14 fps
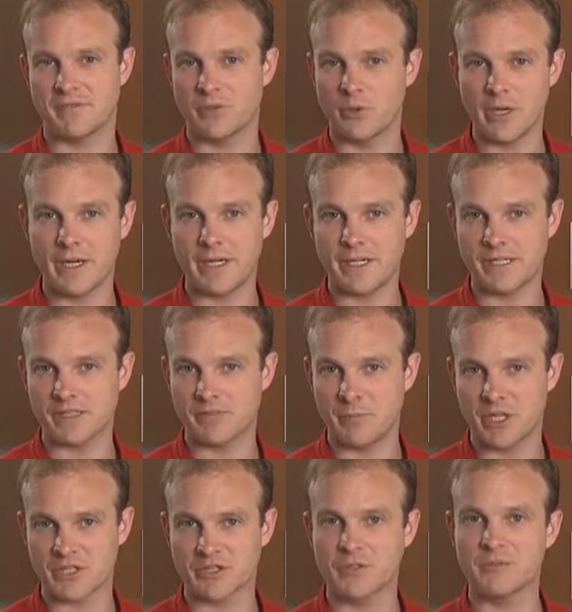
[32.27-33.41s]
varieties of
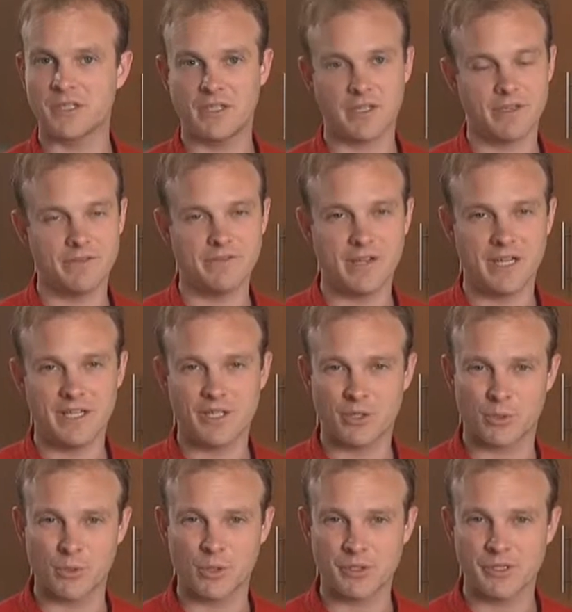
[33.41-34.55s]
mushrooms that you're going to find at your
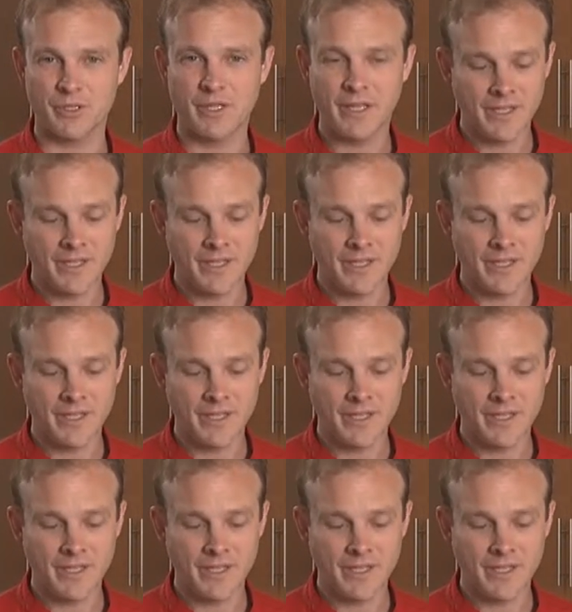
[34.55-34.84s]
grocer.